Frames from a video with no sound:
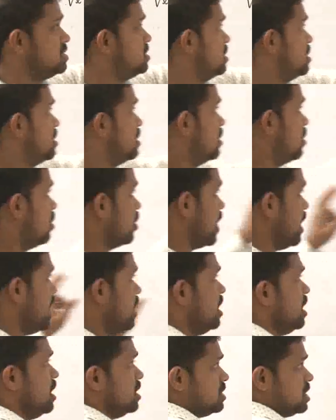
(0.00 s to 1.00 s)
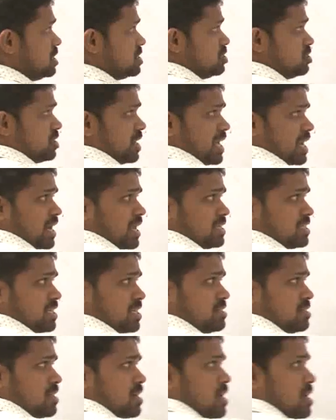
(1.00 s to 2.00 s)
is, okay, this is your
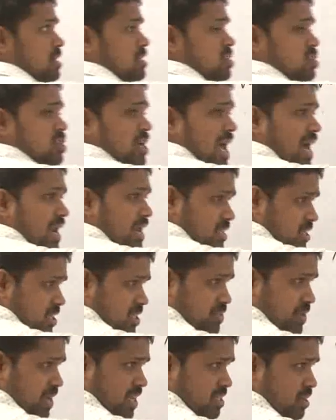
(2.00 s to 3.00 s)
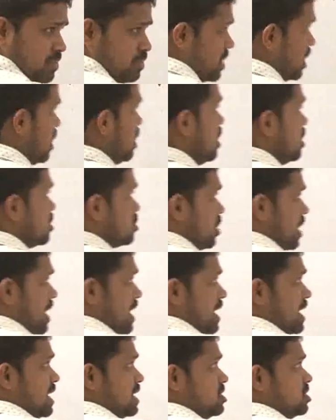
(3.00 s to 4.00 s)
LHS, this is your RHS, very simple. So
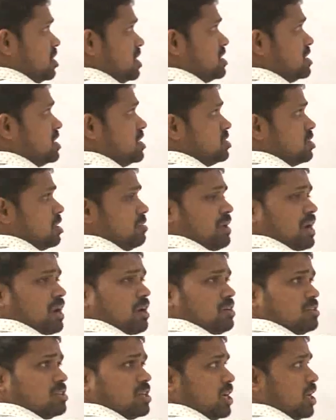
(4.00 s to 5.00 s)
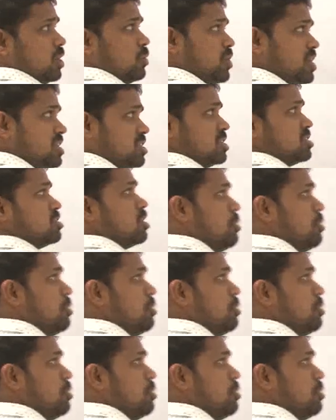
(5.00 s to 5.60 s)
LHS is your velocity which is